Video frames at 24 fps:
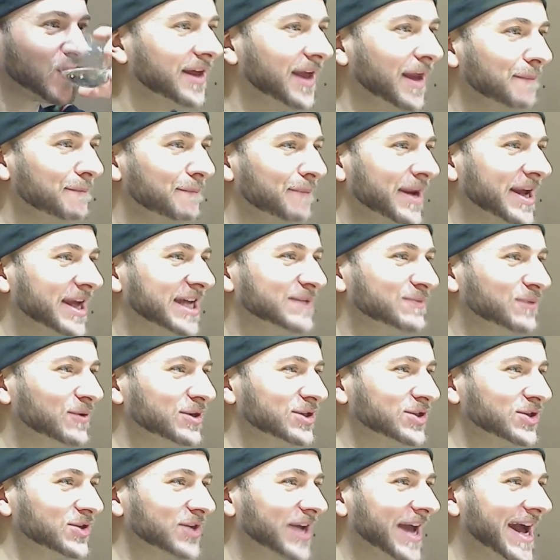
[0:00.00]
Bass
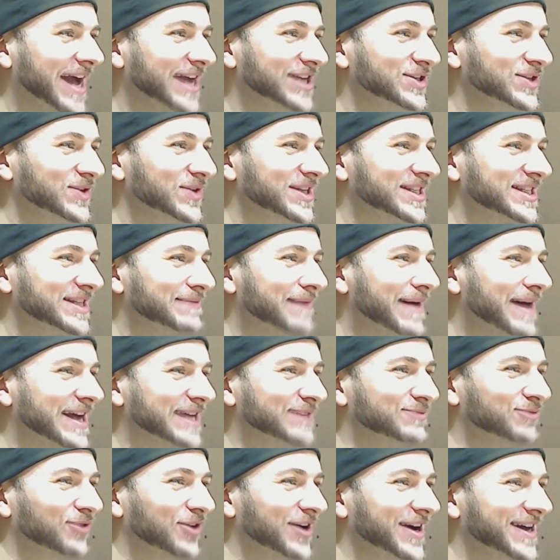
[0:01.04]
boost on your head unit to max,
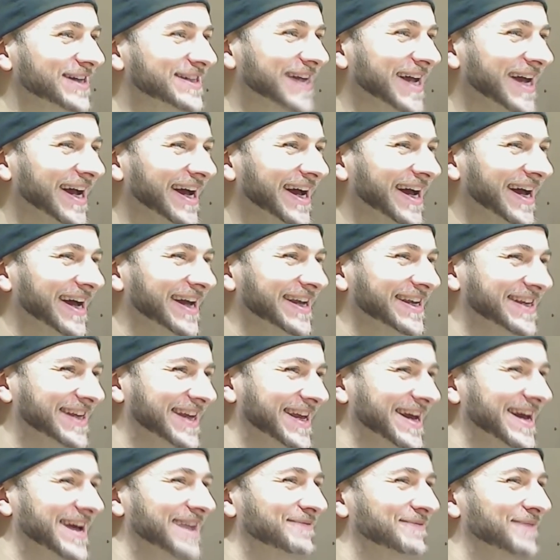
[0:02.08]
boys.
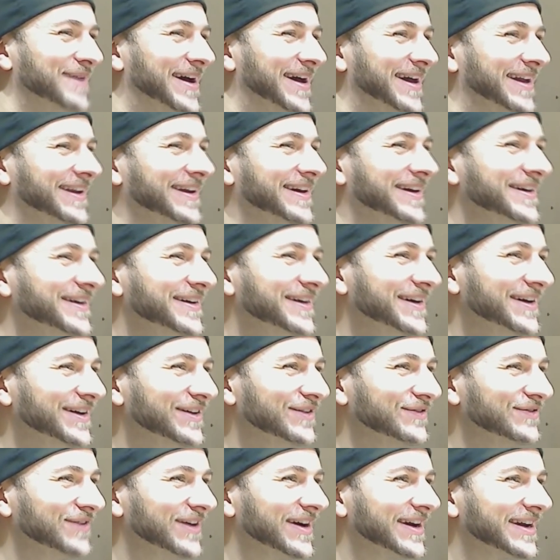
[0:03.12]
Yeah, man.
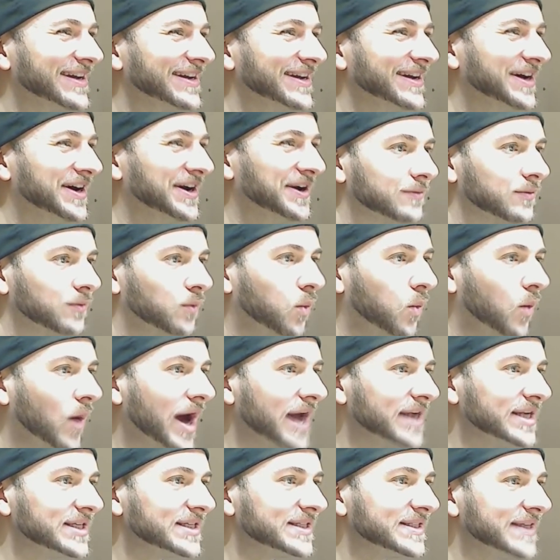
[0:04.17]
Fucking hell.
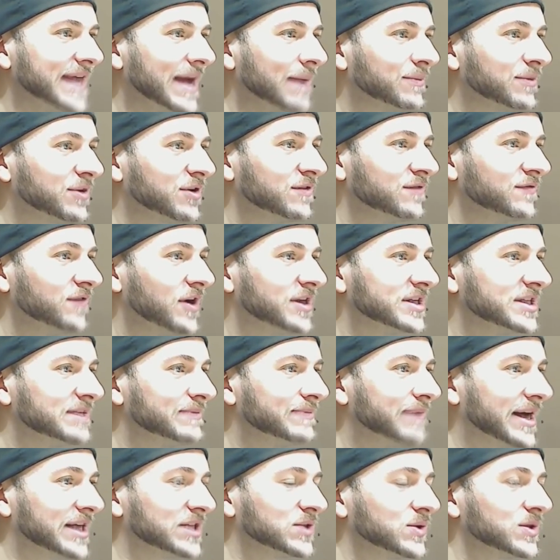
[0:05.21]
Why does the amp convert it
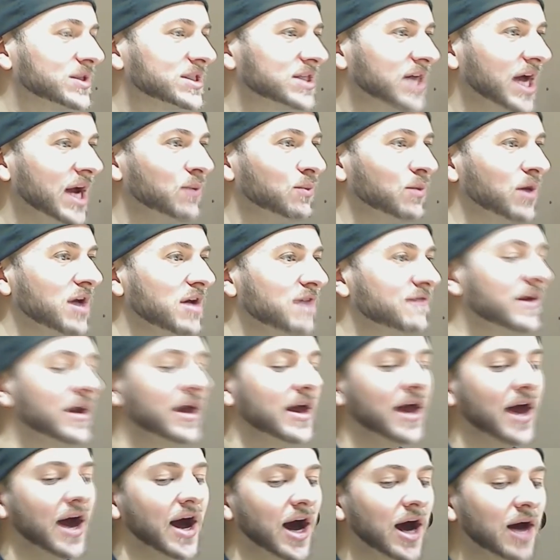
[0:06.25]
back to a sine wave?
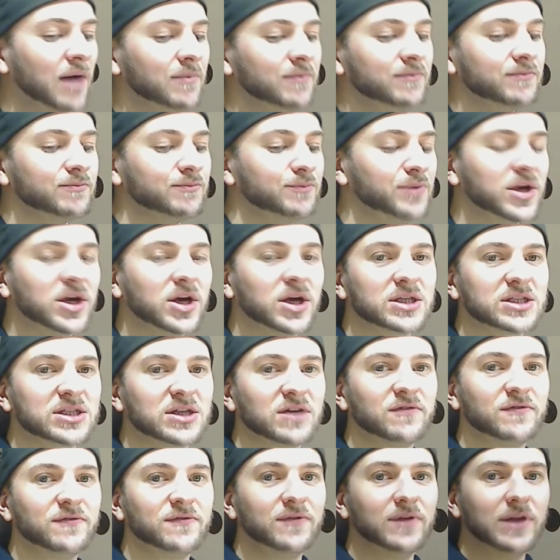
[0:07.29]
Because
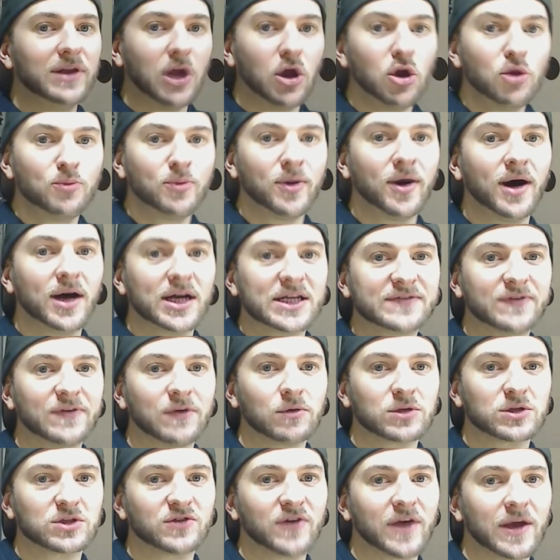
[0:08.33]
of low pass
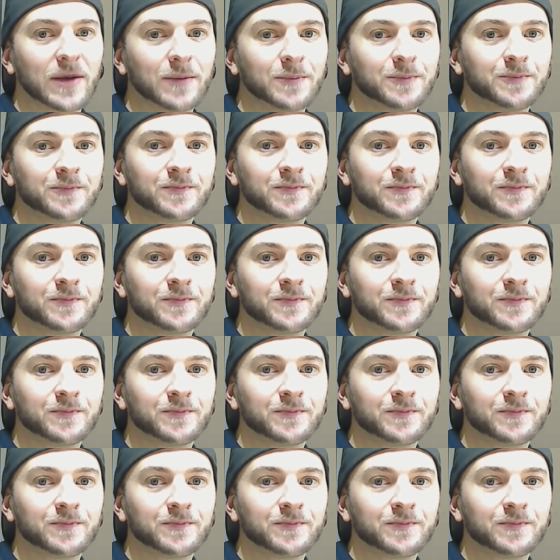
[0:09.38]
filtering.